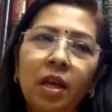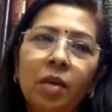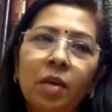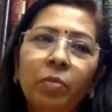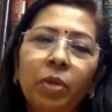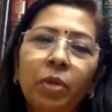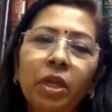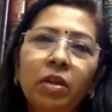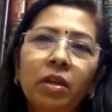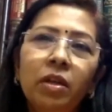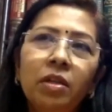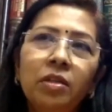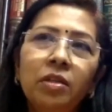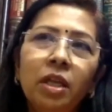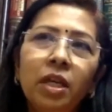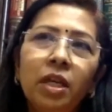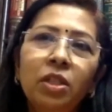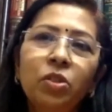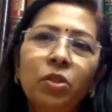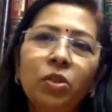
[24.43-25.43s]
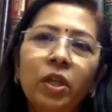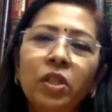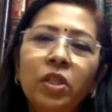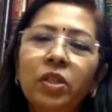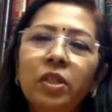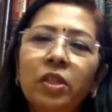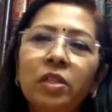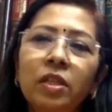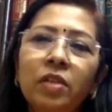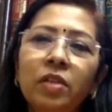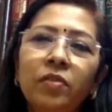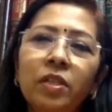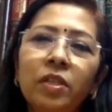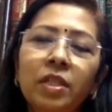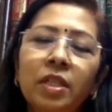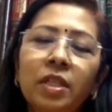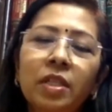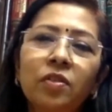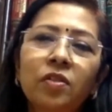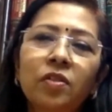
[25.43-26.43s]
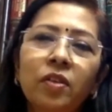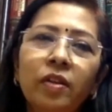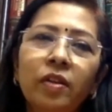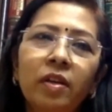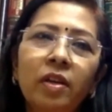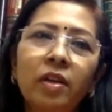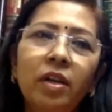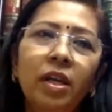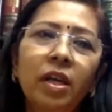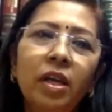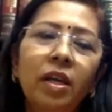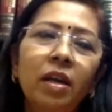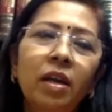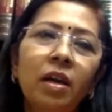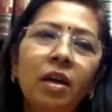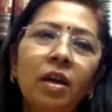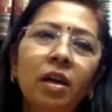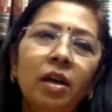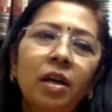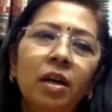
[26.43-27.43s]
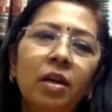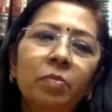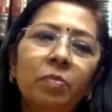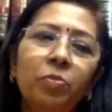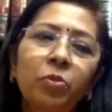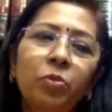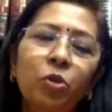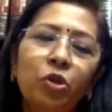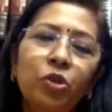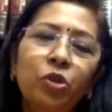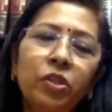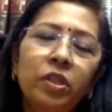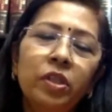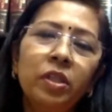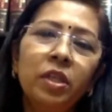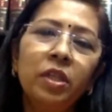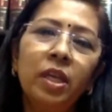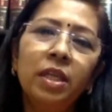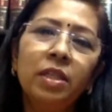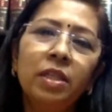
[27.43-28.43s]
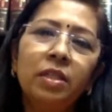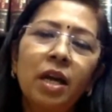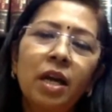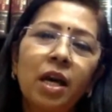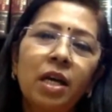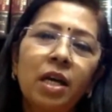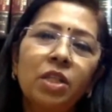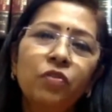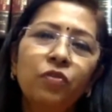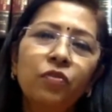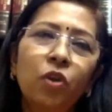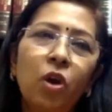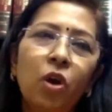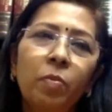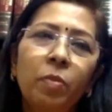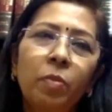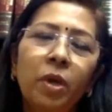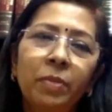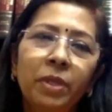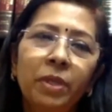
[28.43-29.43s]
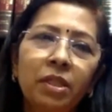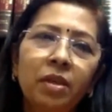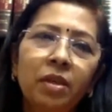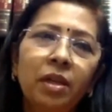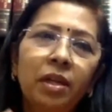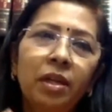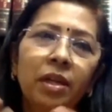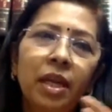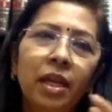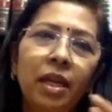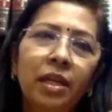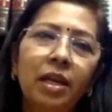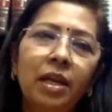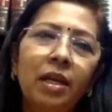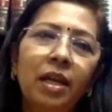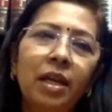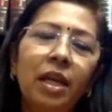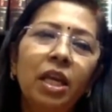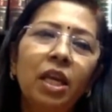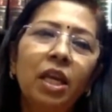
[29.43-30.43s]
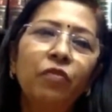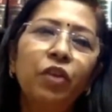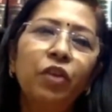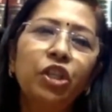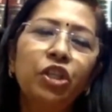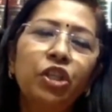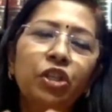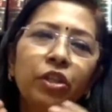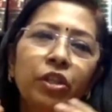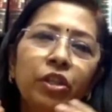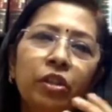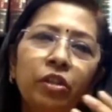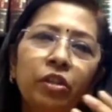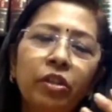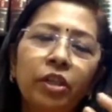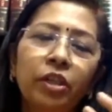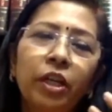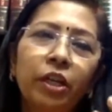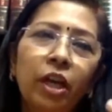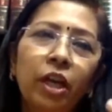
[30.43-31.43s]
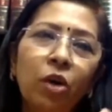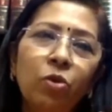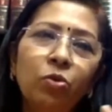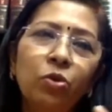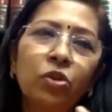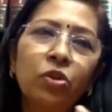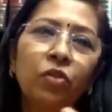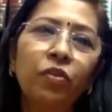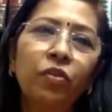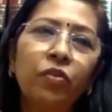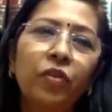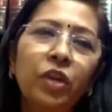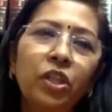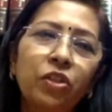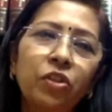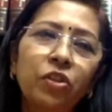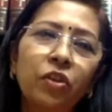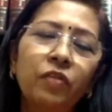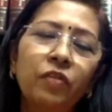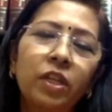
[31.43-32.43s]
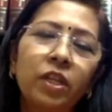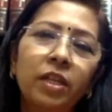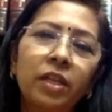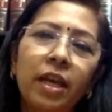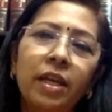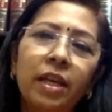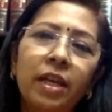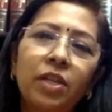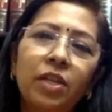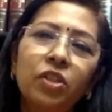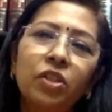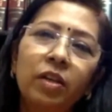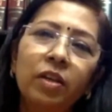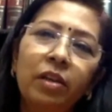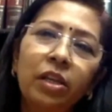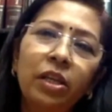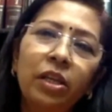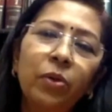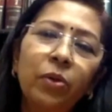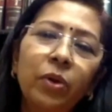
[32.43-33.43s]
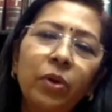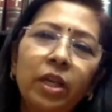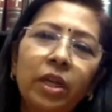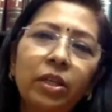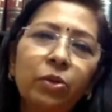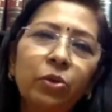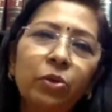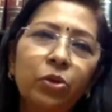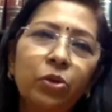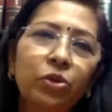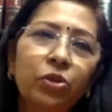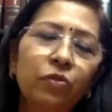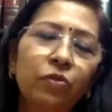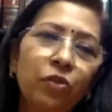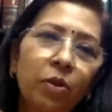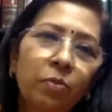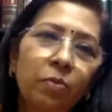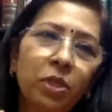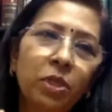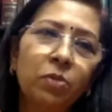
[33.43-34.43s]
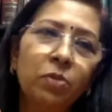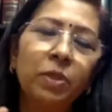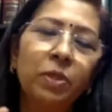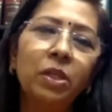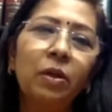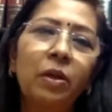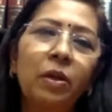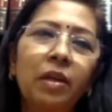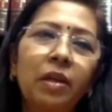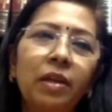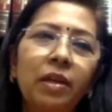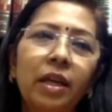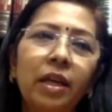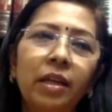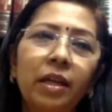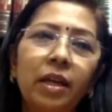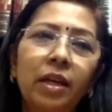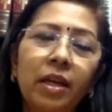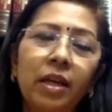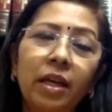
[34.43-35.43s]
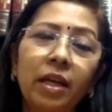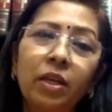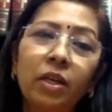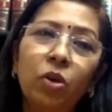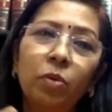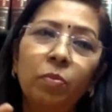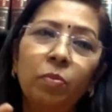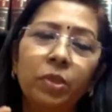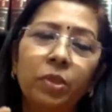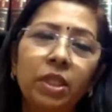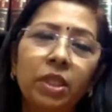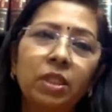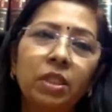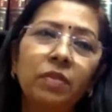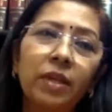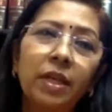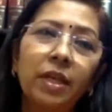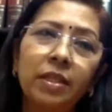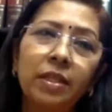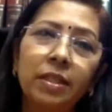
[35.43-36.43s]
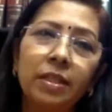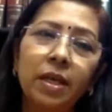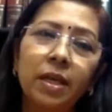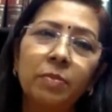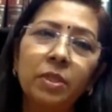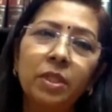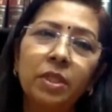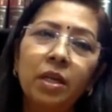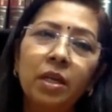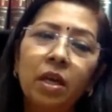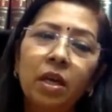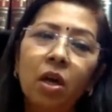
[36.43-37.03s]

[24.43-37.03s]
Because in judicial services, generally a question is asked from a particular area, like eviction, the grounds of eviction of the tenant. Generally, you get a question from this particular area in competitive exams.